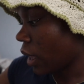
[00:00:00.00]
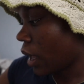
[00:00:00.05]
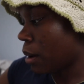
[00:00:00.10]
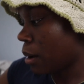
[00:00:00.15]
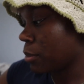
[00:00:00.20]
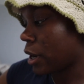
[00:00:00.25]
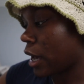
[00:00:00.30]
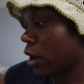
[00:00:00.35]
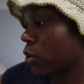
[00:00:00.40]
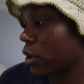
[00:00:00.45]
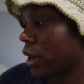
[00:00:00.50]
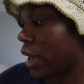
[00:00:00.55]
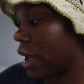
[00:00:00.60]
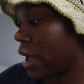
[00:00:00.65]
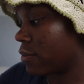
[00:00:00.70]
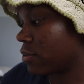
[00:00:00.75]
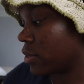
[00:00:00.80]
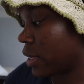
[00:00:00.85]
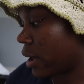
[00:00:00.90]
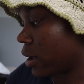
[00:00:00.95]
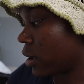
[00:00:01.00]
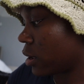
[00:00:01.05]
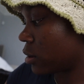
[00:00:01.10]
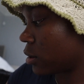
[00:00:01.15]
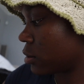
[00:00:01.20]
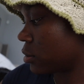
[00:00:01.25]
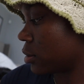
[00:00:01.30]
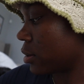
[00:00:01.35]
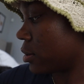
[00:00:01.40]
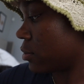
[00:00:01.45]
I'm not going to have that
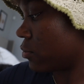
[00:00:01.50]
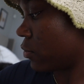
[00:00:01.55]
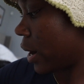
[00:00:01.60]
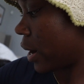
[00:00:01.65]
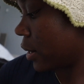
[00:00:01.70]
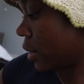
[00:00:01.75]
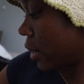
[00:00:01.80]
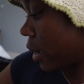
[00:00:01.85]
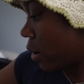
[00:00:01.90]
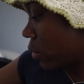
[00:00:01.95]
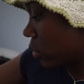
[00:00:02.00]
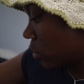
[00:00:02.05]
right now.